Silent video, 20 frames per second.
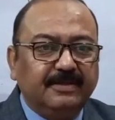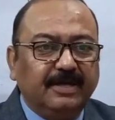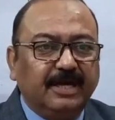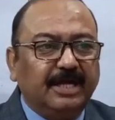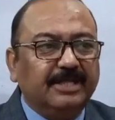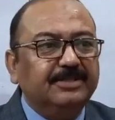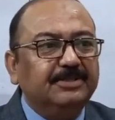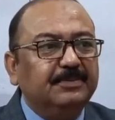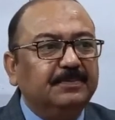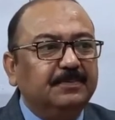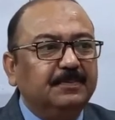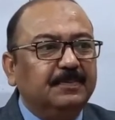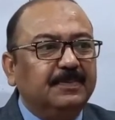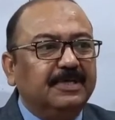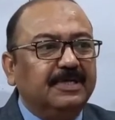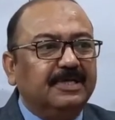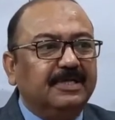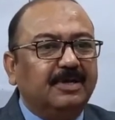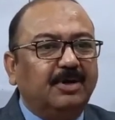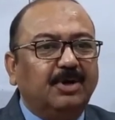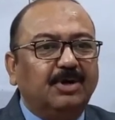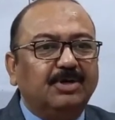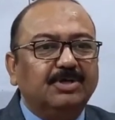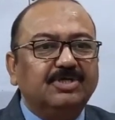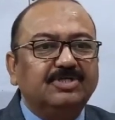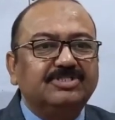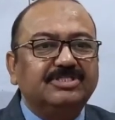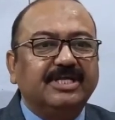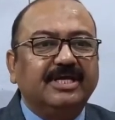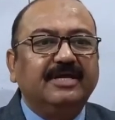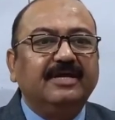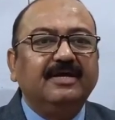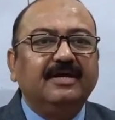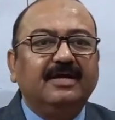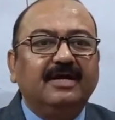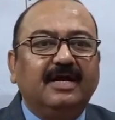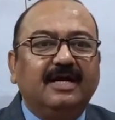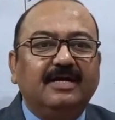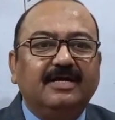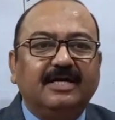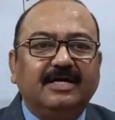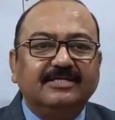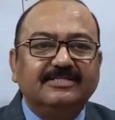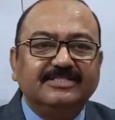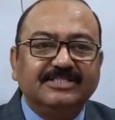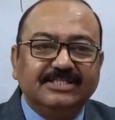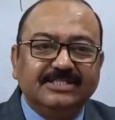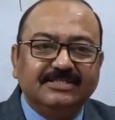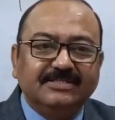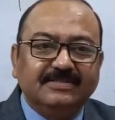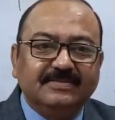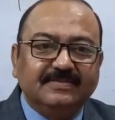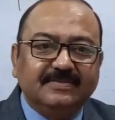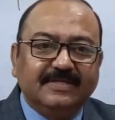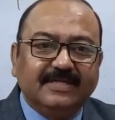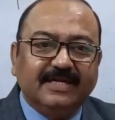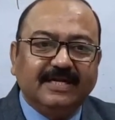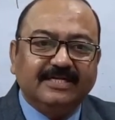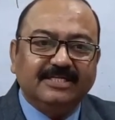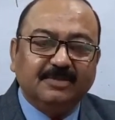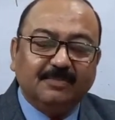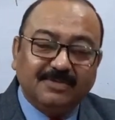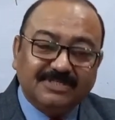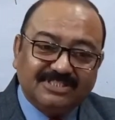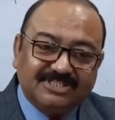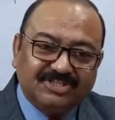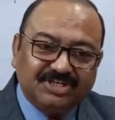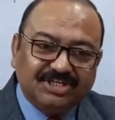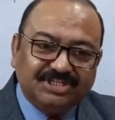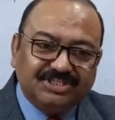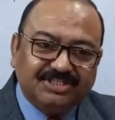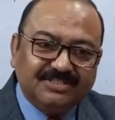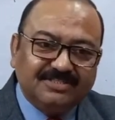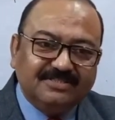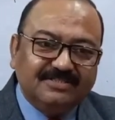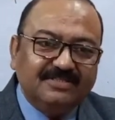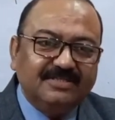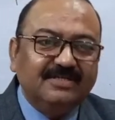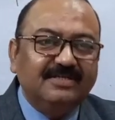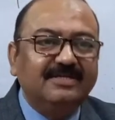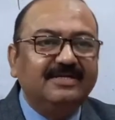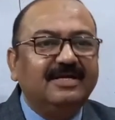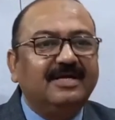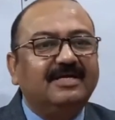And or say a scene at the bus station,